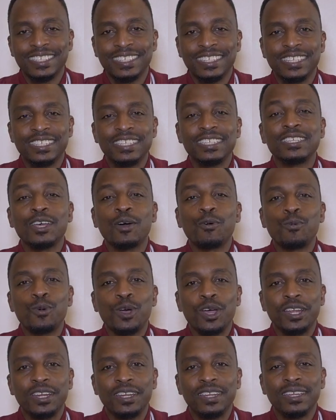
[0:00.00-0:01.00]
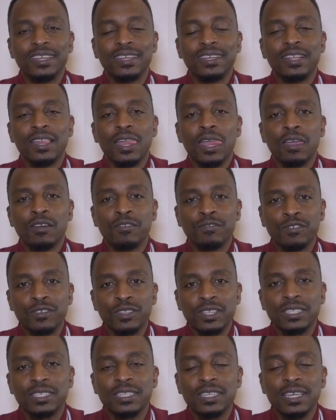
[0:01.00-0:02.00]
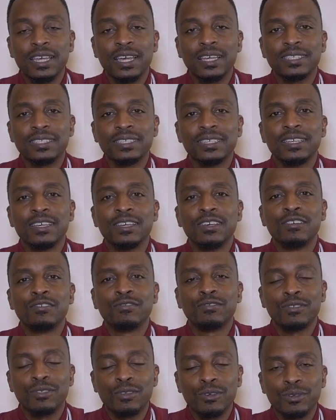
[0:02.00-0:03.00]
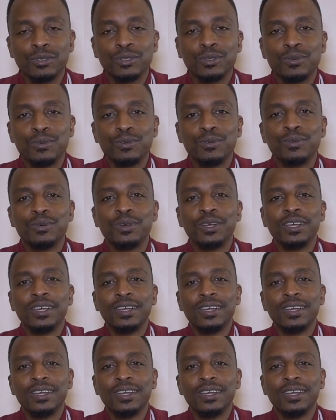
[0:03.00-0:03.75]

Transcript: This is a word for the seekers, for those who